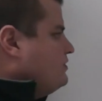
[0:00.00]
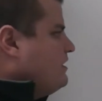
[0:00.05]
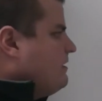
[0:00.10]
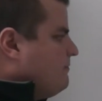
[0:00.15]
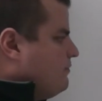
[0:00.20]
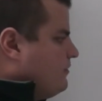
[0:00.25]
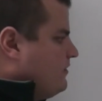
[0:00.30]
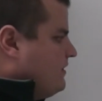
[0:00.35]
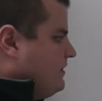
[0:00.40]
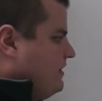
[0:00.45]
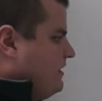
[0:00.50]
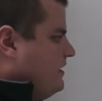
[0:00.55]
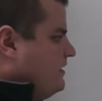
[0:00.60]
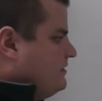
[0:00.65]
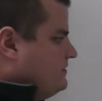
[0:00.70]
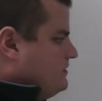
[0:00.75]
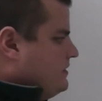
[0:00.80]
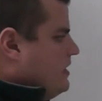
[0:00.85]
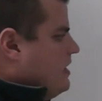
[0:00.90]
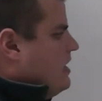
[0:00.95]
number of
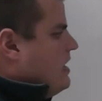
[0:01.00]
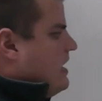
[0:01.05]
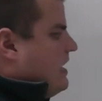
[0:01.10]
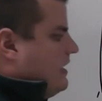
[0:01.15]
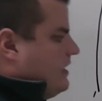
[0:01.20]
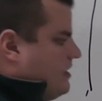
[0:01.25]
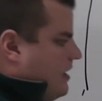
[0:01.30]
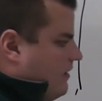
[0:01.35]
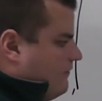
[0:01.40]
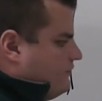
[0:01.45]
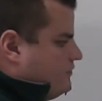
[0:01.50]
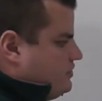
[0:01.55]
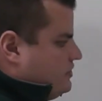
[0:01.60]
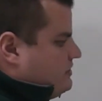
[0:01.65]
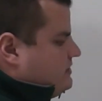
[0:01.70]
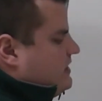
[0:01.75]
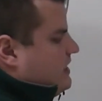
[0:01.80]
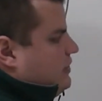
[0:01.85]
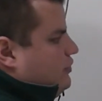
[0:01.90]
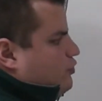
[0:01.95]
things and
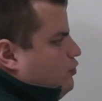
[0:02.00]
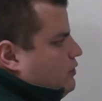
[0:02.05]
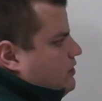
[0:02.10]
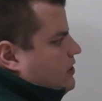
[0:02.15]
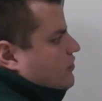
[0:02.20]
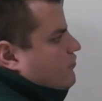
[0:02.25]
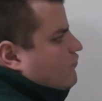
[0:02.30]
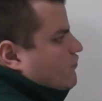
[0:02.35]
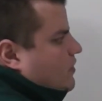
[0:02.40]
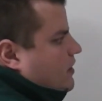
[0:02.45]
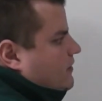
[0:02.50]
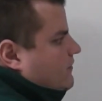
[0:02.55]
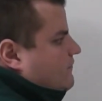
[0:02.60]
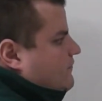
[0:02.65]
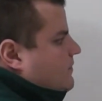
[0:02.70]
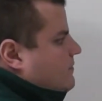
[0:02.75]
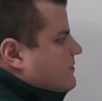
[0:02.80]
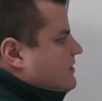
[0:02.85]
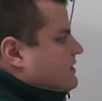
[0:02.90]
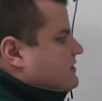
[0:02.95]
coverages that you can run
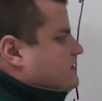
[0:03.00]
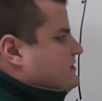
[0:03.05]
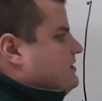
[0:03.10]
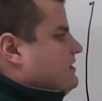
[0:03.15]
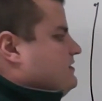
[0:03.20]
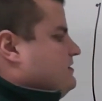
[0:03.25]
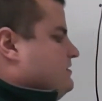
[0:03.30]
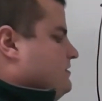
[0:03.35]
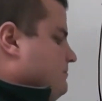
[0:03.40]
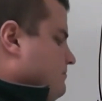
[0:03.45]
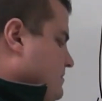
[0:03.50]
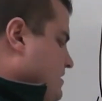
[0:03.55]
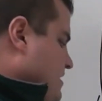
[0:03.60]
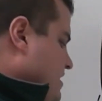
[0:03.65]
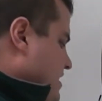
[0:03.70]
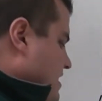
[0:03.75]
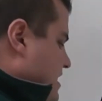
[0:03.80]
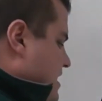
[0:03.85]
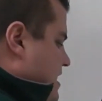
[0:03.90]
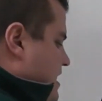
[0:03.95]
from this system.
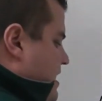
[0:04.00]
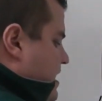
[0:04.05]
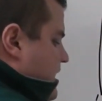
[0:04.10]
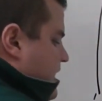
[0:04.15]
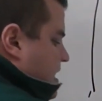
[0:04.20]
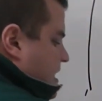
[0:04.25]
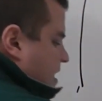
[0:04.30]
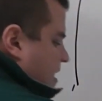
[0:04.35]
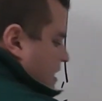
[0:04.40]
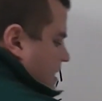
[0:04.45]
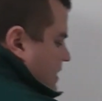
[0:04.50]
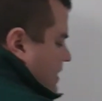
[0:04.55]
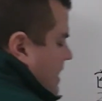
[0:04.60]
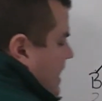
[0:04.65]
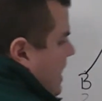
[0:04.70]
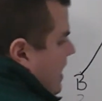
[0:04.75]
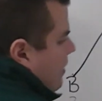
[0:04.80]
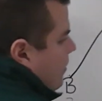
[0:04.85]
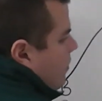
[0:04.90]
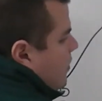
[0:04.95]

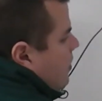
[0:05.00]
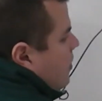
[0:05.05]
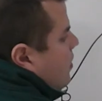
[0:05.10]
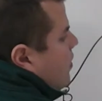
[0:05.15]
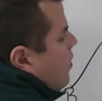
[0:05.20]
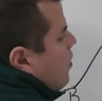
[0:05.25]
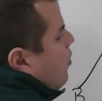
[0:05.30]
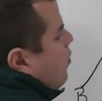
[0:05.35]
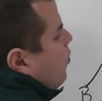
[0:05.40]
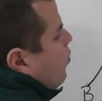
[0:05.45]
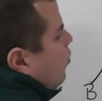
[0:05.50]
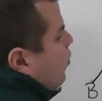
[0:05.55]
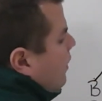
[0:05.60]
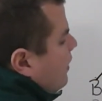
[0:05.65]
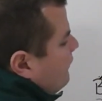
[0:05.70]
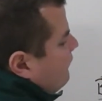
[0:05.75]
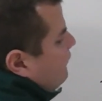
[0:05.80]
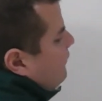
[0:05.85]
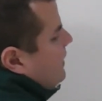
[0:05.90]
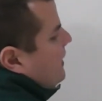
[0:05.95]
Now, what
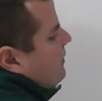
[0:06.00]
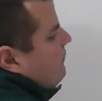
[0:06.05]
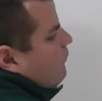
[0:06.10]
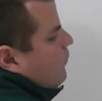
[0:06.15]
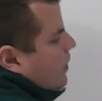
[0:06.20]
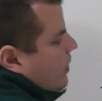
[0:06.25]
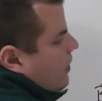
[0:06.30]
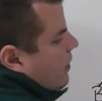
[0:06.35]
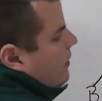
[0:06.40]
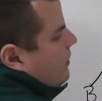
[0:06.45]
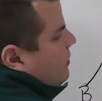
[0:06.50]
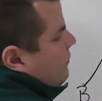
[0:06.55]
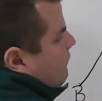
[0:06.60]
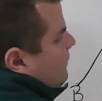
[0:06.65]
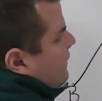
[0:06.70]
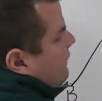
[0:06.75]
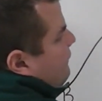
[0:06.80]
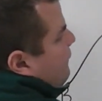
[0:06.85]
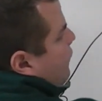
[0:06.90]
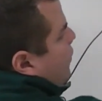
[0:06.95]
if we run our
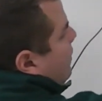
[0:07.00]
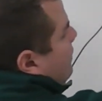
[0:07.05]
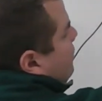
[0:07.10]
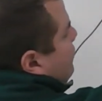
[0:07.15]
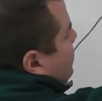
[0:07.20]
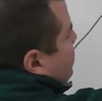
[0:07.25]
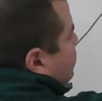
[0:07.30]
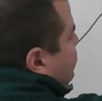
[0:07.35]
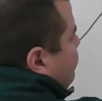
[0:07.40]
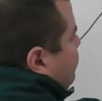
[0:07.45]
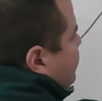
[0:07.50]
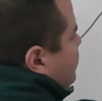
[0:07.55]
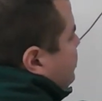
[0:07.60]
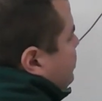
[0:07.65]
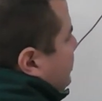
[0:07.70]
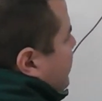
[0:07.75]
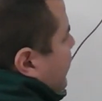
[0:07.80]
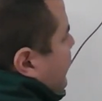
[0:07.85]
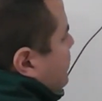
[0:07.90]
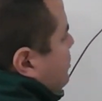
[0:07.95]
3-4 look? Do we
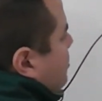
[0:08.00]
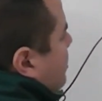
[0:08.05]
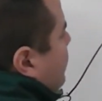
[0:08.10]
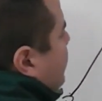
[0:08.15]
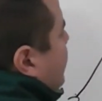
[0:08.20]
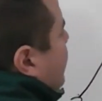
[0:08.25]
change our